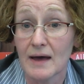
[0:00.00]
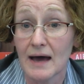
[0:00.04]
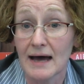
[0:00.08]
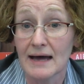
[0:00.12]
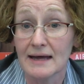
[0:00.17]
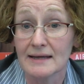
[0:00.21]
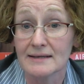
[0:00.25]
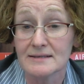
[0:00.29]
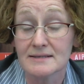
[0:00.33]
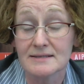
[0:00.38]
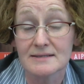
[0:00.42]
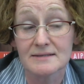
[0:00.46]

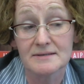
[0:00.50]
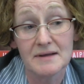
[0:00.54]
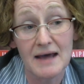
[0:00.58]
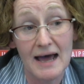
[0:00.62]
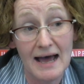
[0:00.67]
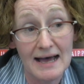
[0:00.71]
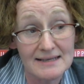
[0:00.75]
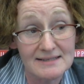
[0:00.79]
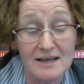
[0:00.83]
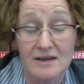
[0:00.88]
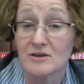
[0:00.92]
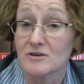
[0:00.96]
and
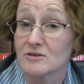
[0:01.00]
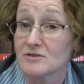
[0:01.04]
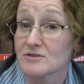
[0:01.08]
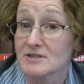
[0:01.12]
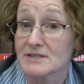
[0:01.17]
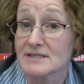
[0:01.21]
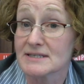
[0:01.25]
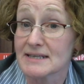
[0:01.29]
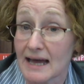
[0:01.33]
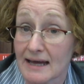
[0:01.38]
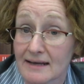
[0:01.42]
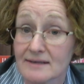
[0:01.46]
as I
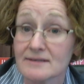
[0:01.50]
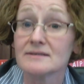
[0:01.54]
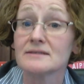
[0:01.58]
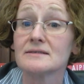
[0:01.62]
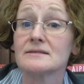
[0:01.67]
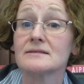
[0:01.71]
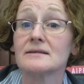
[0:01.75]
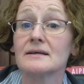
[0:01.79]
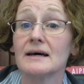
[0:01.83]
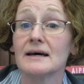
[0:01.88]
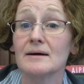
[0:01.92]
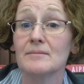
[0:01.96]
understand
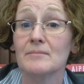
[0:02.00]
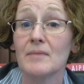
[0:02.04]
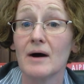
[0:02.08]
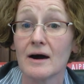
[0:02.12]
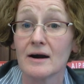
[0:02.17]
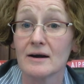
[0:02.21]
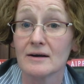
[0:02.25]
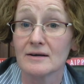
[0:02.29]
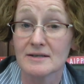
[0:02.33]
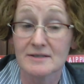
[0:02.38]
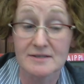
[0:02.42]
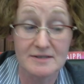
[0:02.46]
it, um,
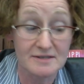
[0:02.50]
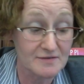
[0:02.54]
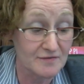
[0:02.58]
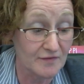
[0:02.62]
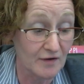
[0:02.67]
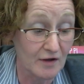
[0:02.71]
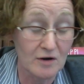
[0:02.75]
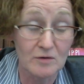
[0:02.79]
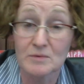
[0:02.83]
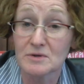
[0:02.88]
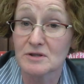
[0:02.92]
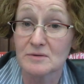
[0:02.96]
Ireland is
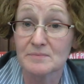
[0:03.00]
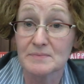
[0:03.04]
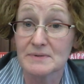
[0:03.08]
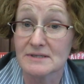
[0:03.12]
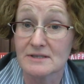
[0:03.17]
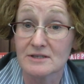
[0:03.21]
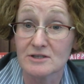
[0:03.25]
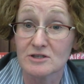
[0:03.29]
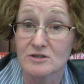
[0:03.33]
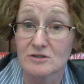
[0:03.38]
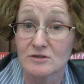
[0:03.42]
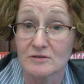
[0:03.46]
following the
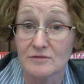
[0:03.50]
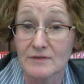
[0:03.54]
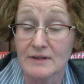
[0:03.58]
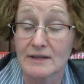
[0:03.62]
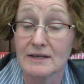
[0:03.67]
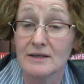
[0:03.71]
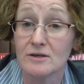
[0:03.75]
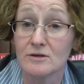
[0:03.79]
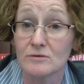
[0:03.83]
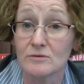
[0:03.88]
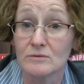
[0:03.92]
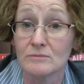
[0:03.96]
position of the
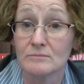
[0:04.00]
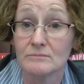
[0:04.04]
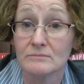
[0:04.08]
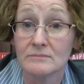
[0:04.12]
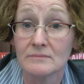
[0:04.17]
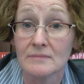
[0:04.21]
EU.